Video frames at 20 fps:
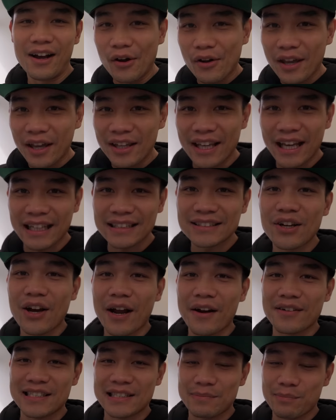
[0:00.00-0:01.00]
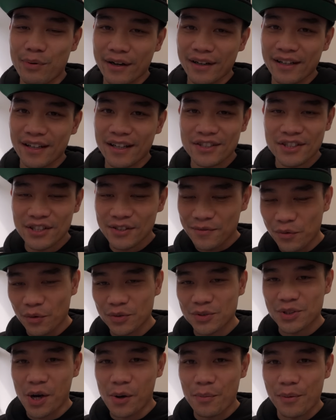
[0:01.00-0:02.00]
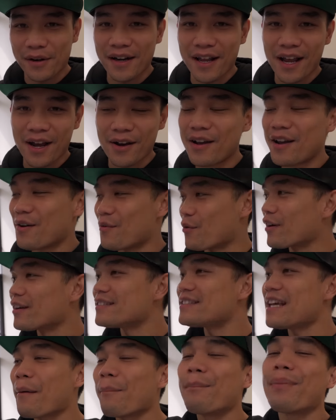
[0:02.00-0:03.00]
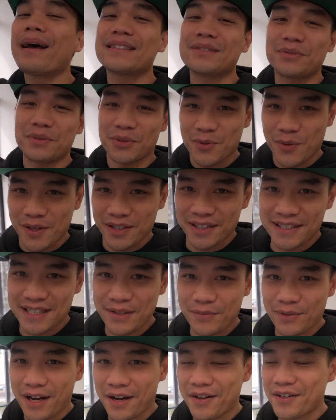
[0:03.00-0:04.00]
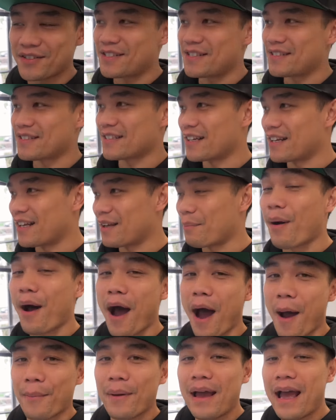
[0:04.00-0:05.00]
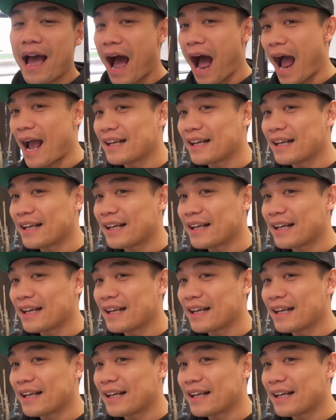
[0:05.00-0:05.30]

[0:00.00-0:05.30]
Okay, you guys know Iris is pregnant. She's full term right now. We're gonna take bets real quick to see when Iris is gonna pop.